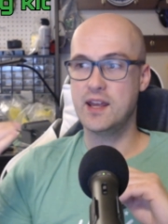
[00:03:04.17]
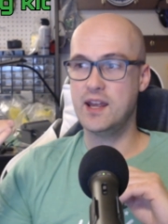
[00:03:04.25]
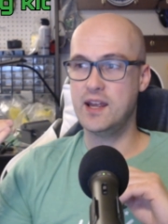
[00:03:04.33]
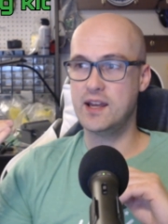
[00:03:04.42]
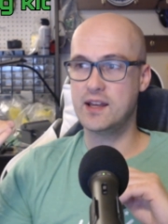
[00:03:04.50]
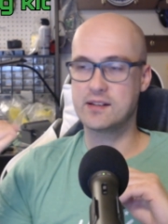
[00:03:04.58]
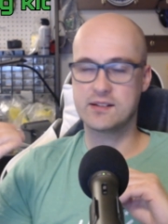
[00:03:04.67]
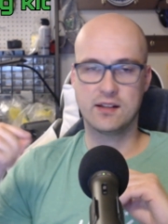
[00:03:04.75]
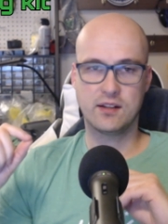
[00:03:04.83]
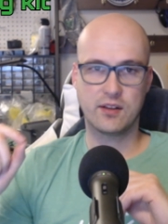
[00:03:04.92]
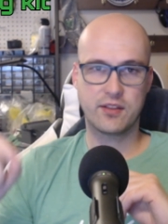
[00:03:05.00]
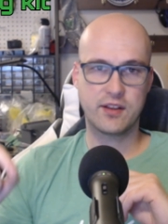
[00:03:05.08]
and a
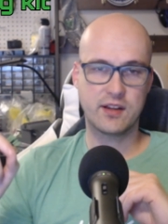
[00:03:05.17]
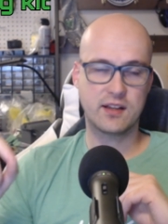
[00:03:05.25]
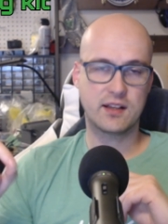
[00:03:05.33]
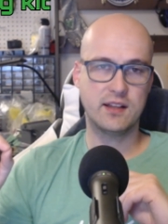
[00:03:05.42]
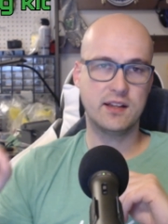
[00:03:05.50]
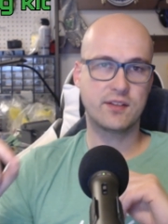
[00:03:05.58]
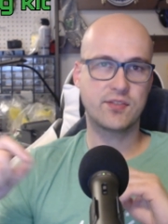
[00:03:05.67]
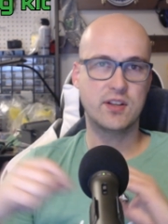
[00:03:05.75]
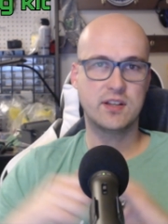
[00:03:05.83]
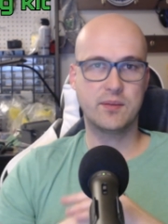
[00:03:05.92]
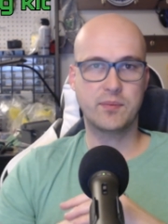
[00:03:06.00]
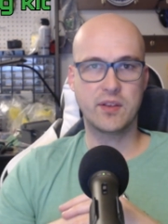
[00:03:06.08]
little thing to clean off the
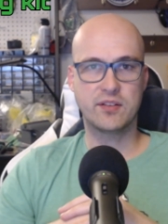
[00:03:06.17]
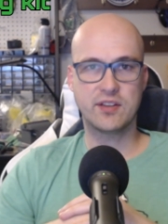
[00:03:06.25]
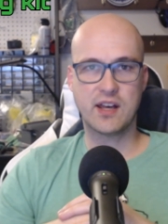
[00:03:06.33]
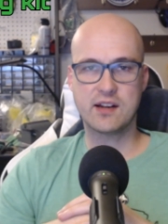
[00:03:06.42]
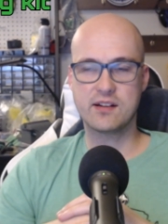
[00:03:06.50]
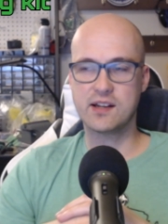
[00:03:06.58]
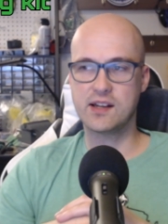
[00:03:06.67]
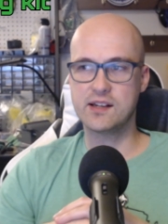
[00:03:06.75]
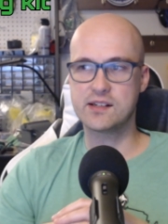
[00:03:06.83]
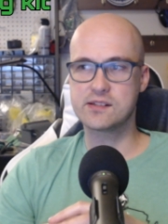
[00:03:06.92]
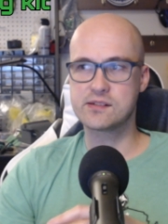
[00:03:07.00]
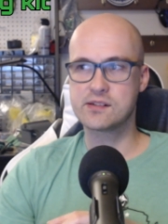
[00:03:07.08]
tip of the soldering
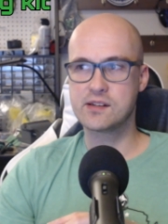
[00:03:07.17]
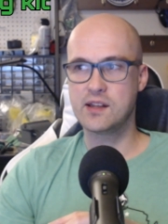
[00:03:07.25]
iron,